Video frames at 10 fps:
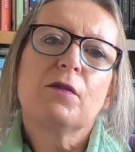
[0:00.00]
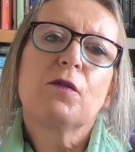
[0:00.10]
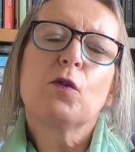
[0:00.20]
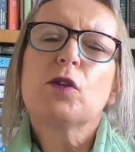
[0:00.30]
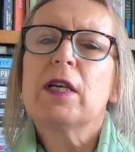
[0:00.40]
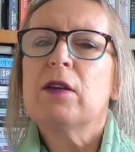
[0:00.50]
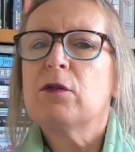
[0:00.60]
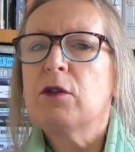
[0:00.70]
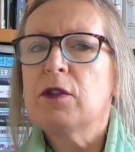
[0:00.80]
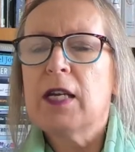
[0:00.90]
14,
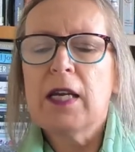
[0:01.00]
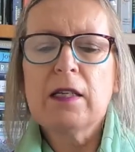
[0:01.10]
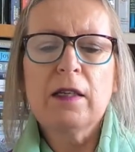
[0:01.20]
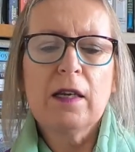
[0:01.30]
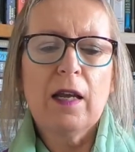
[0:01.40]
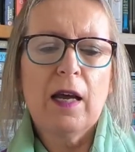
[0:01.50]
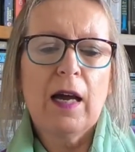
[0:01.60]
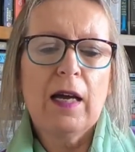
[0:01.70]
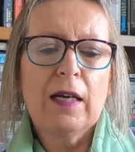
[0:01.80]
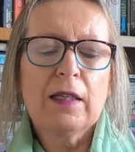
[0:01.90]
15,
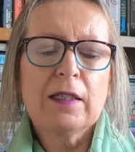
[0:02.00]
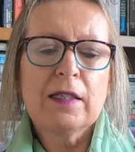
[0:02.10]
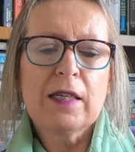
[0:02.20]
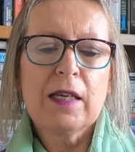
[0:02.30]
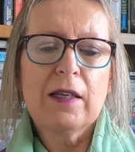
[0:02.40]
and